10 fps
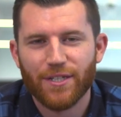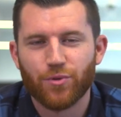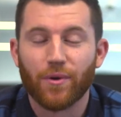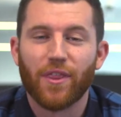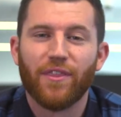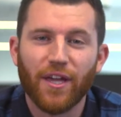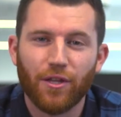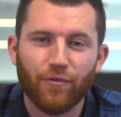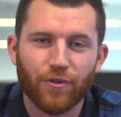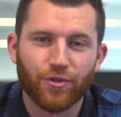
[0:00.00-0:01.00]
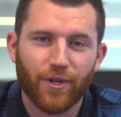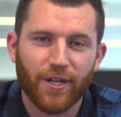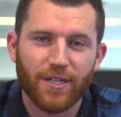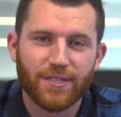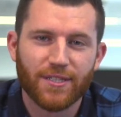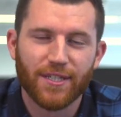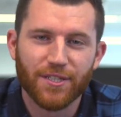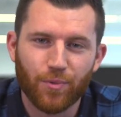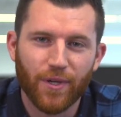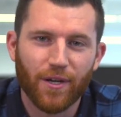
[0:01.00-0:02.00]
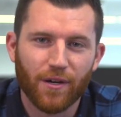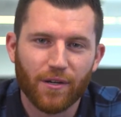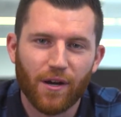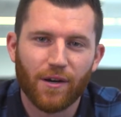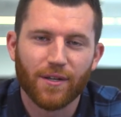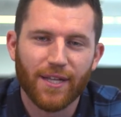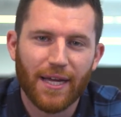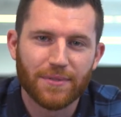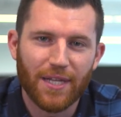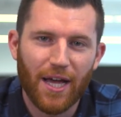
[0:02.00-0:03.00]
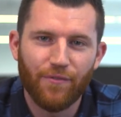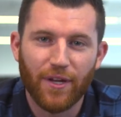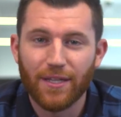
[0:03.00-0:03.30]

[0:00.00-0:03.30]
So I want to thank you for joining us this week on Gong Labs Live.